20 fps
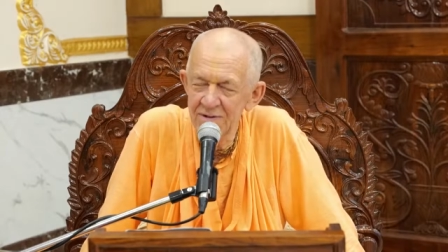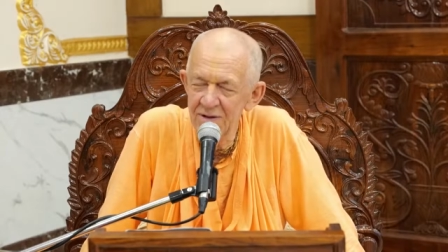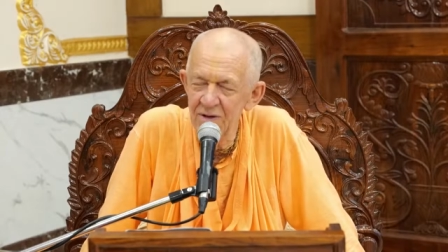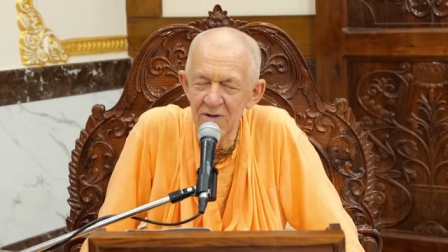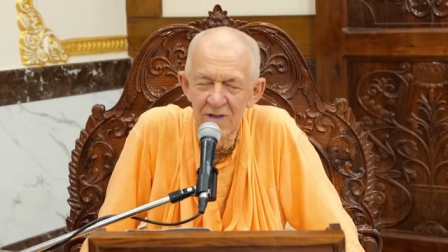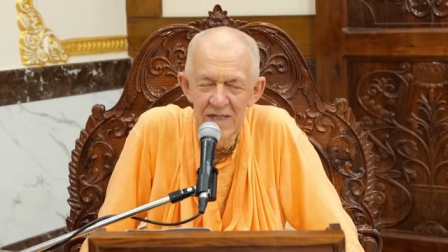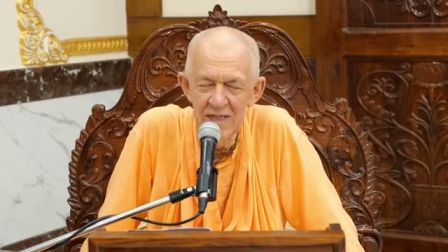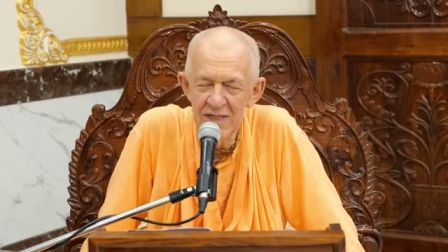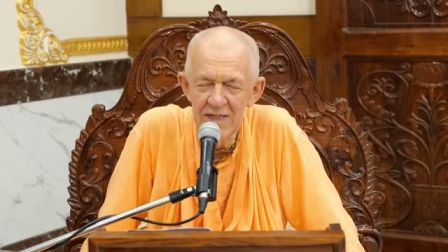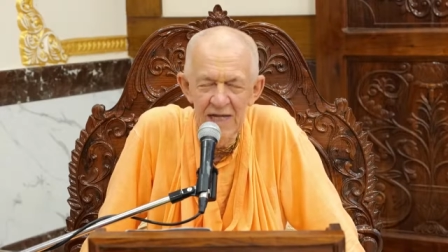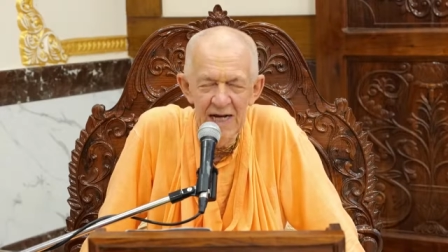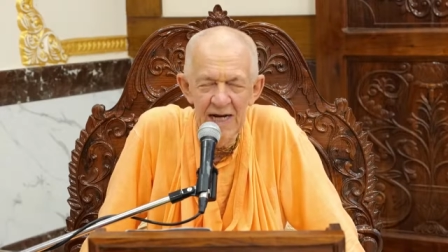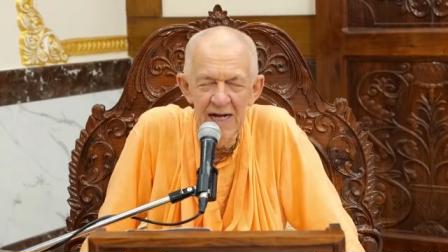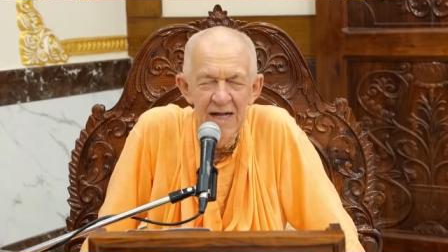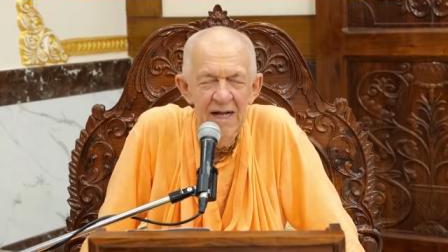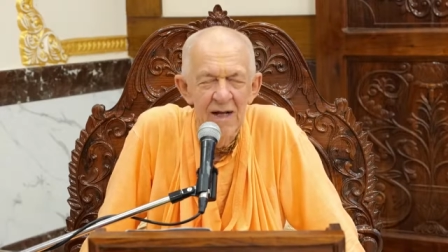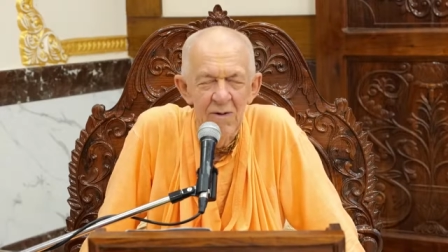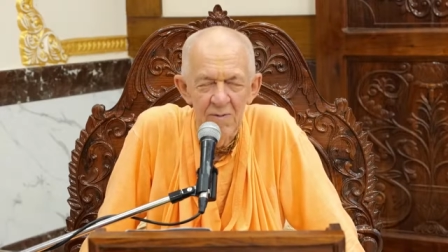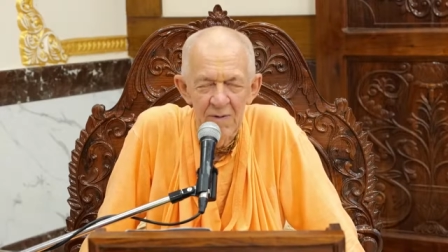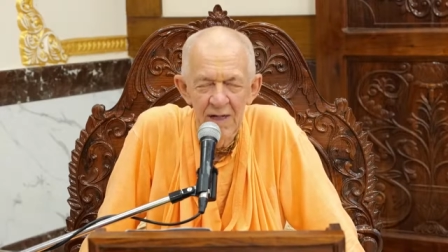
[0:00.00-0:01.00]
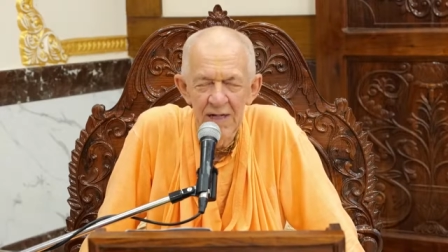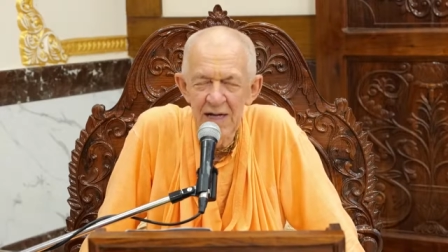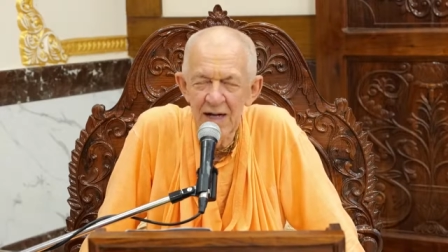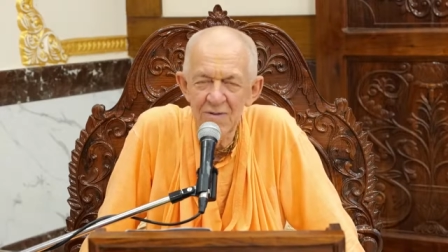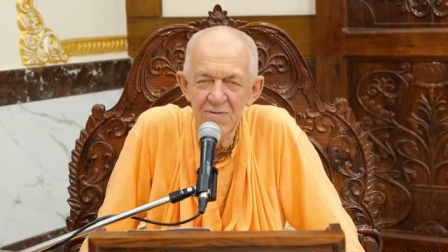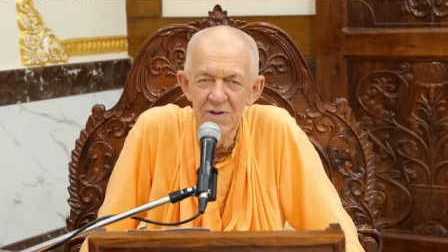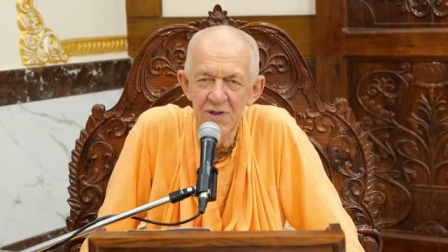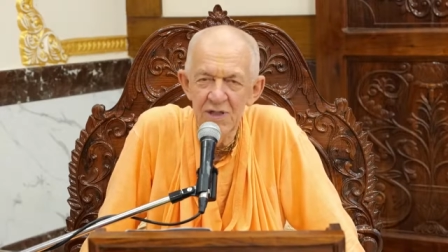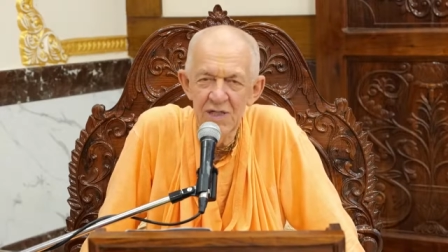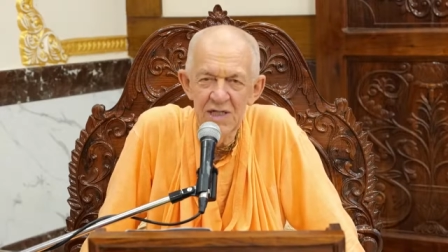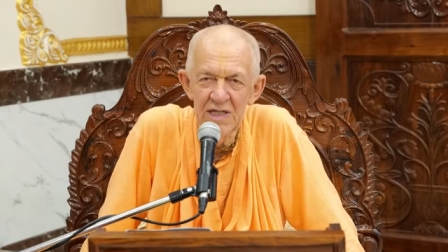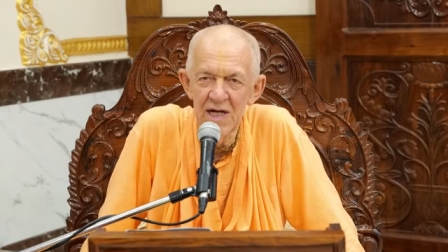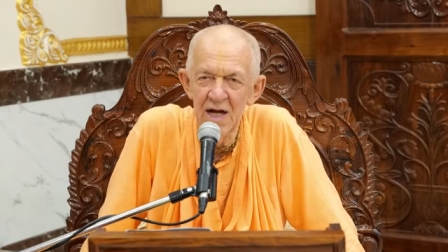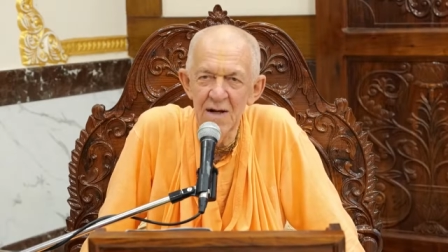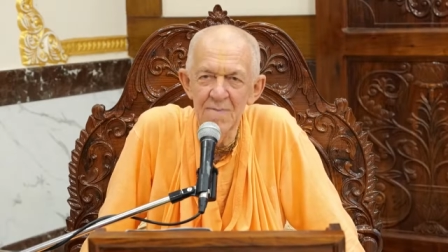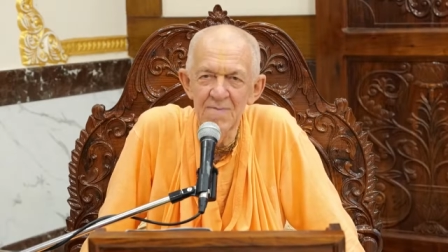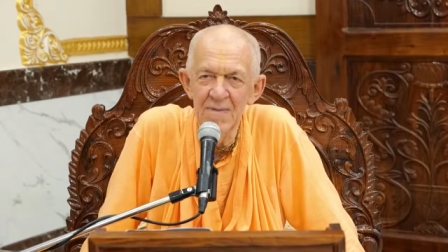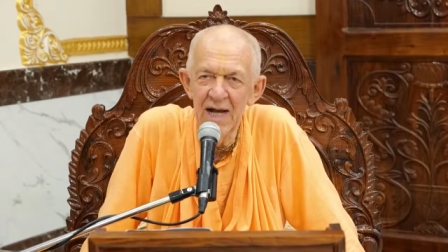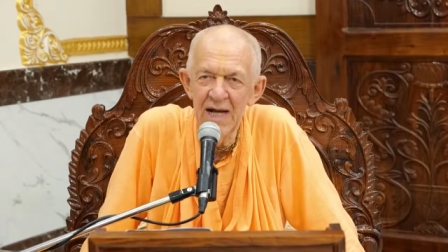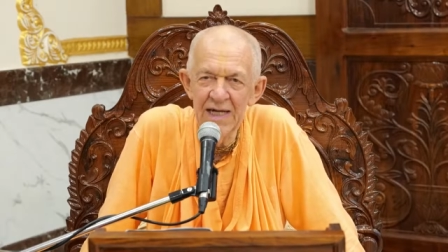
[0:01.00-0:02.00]
no, he said, when I was a
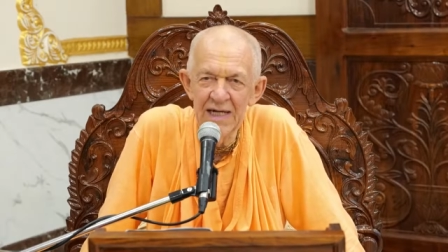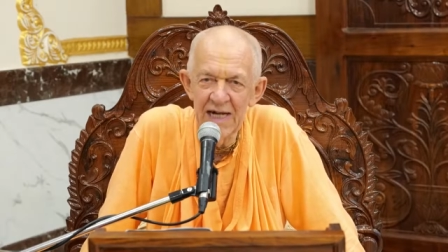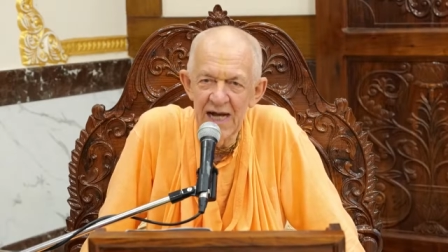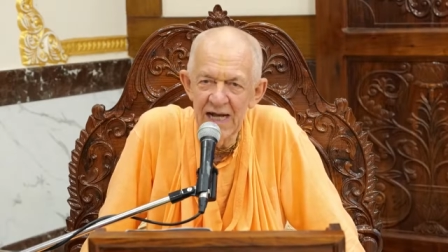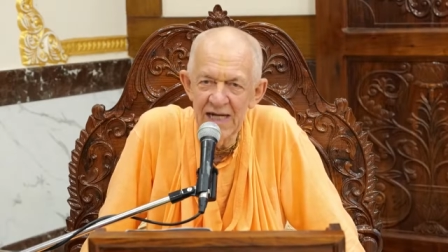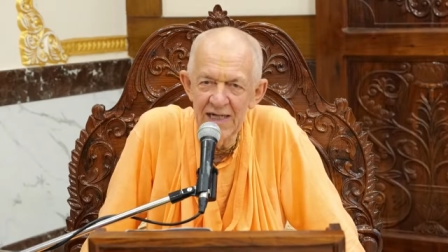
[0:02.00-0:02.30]
young man,